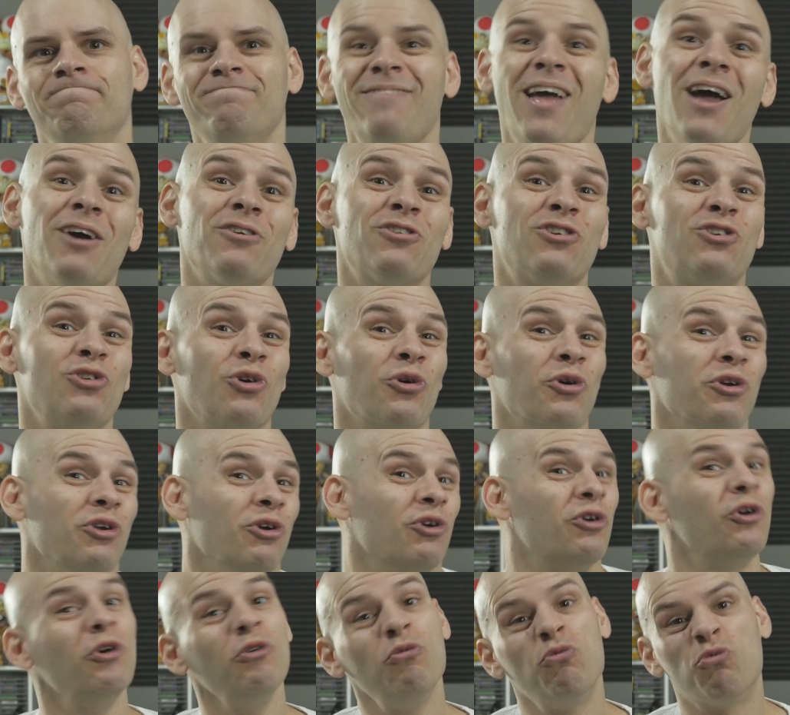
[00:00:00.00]
Now sure, you
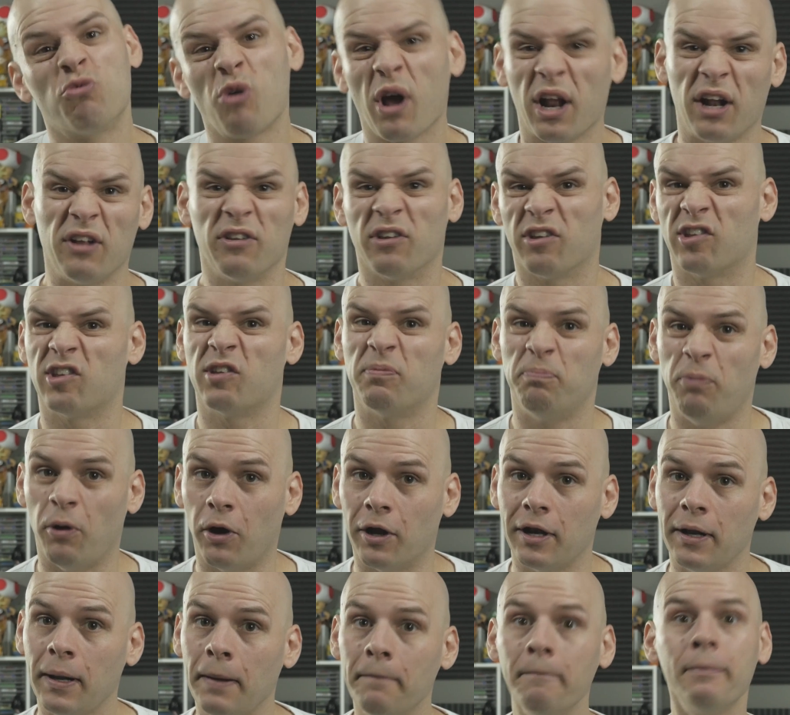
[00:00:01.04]
could run on the
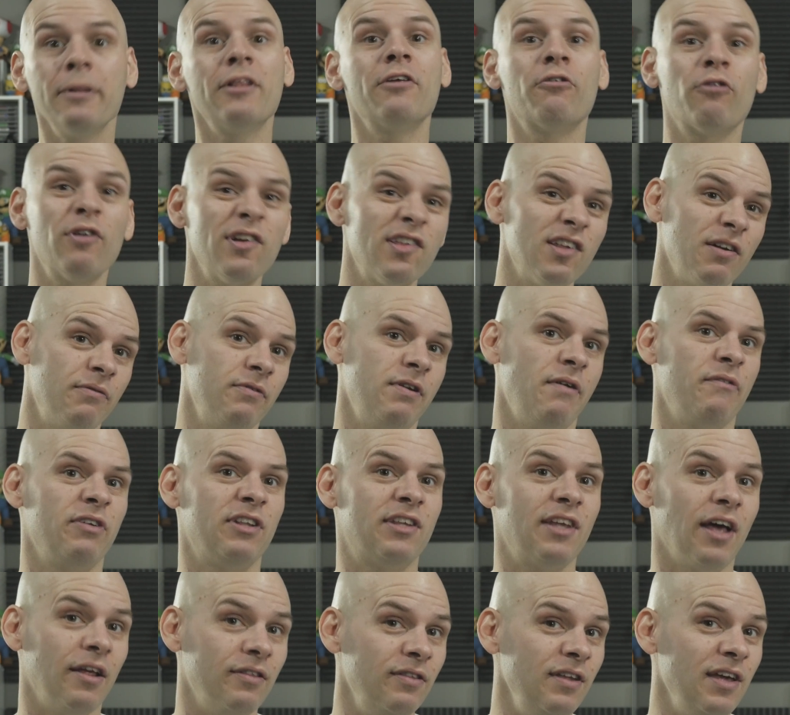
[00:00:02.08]
spot, but the reason I've never
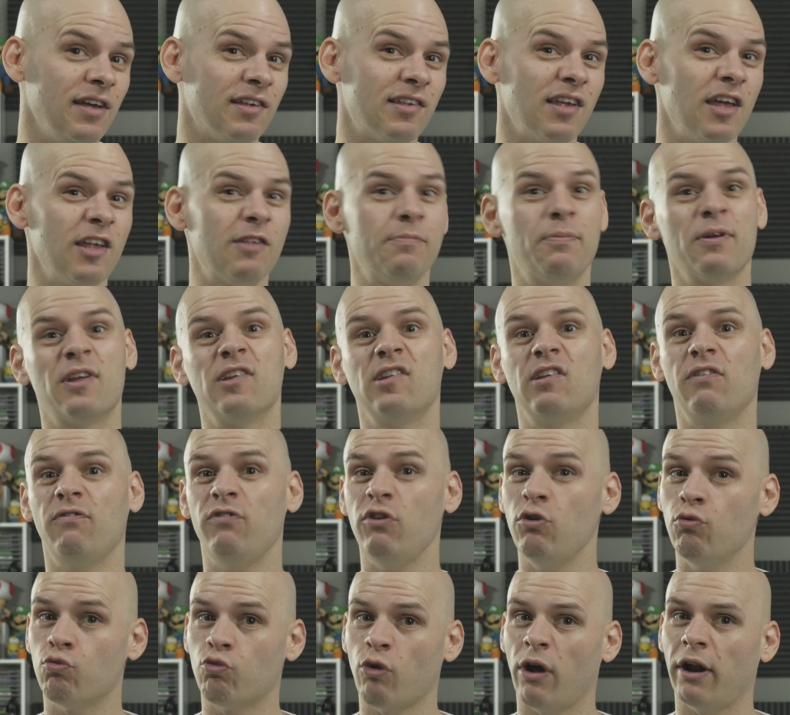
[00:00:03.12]
done this is because if
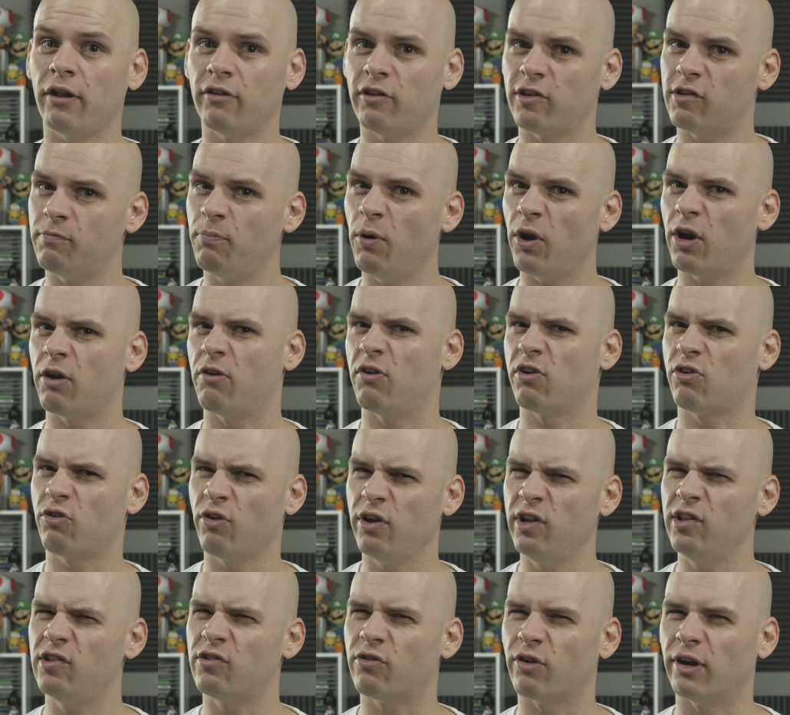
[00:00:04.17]
you run on the spot on a
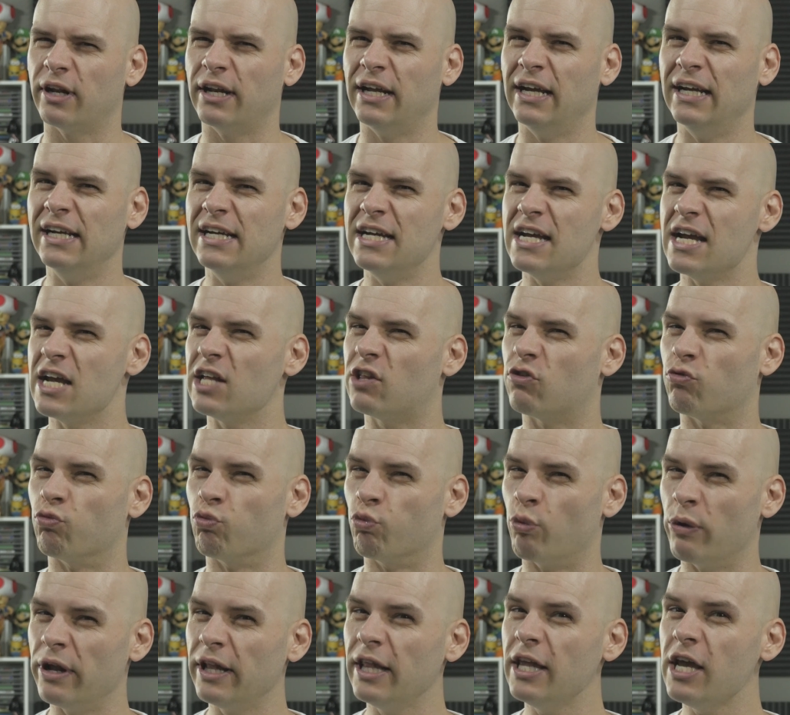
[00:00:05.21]
green screen, it's
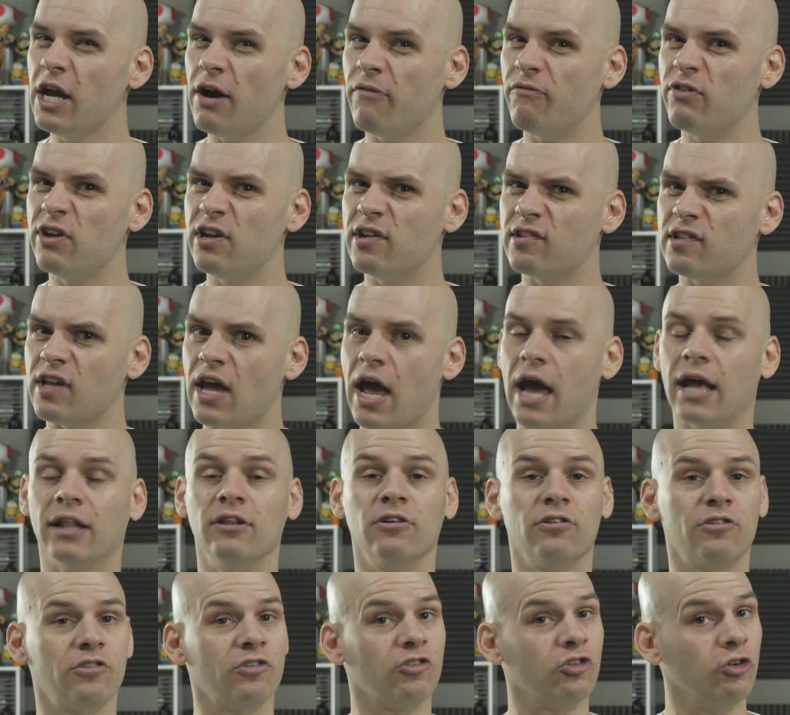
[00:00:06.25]
really obvious and
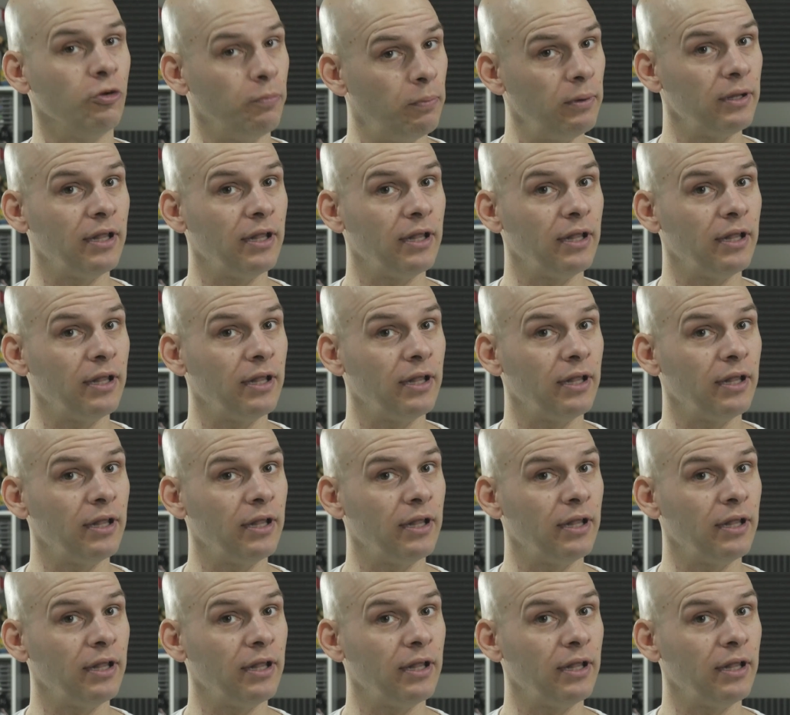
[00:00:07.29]
looks super